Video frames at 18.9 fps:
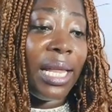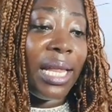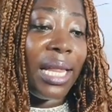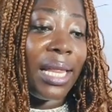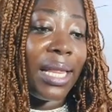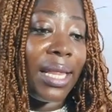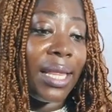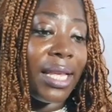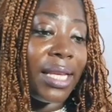
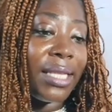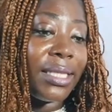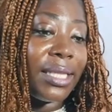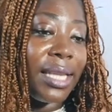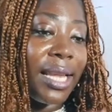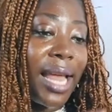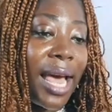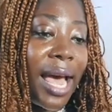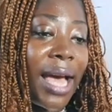this
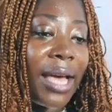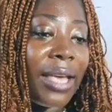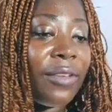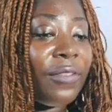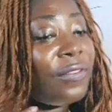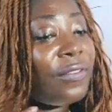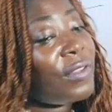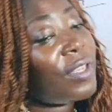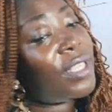
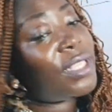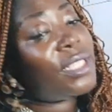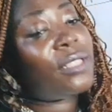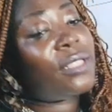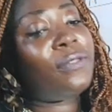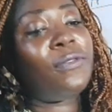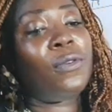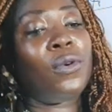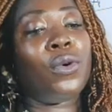live is
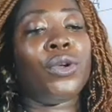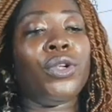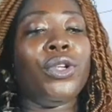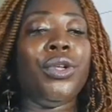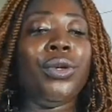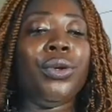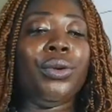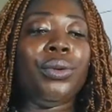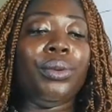for
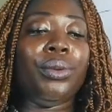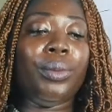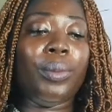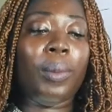you.